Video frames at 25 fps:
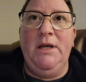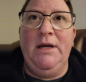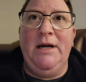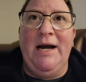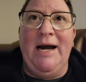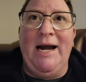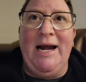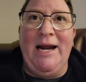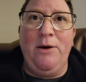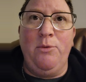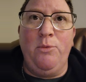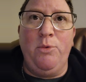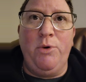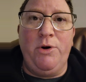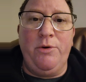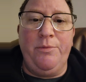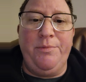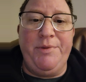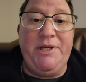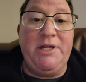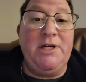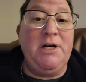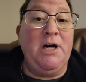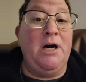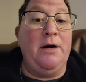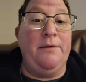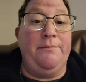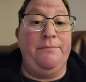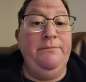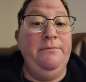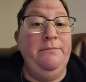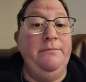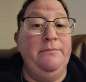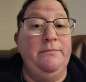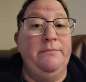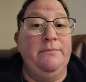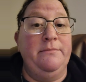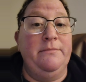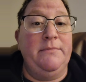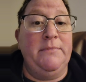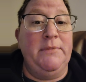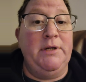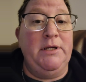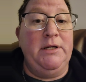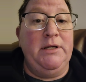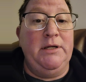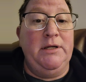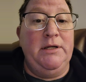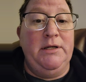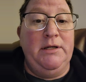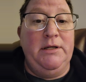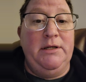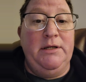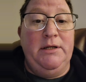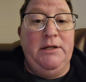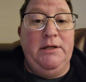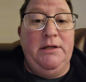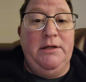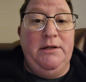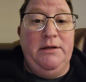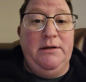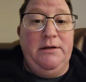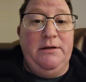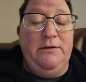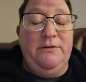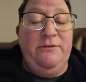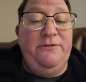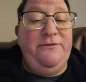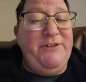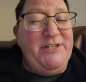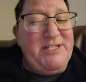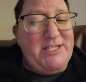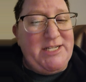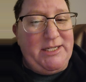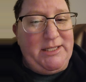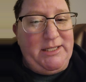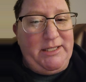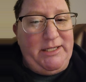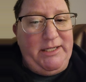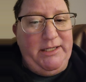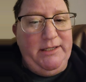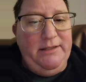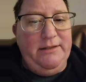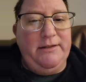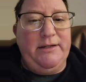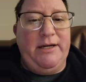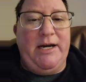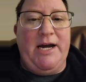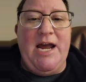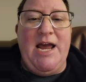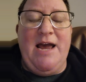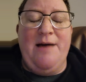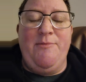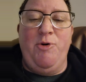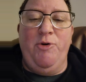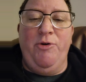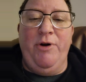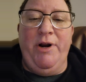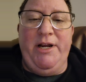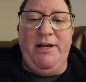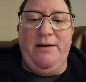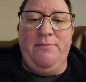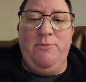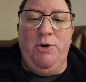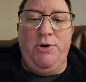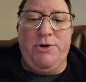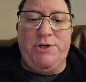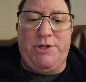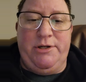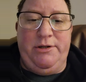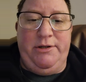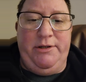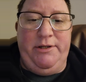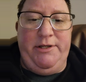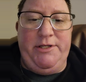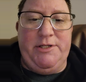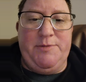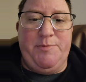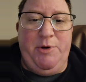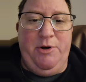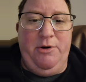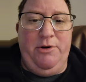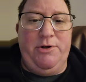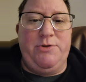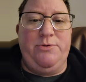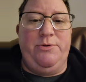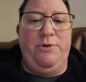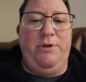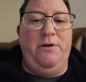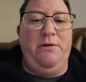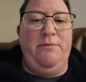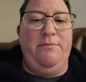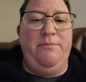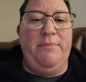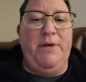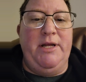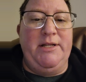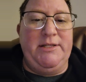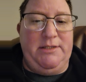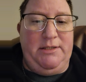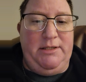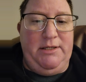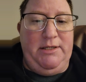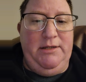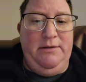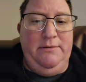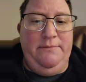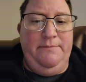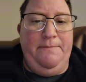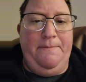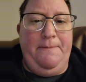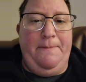I will become physically, I am already emotionally, spiritually, and mentally,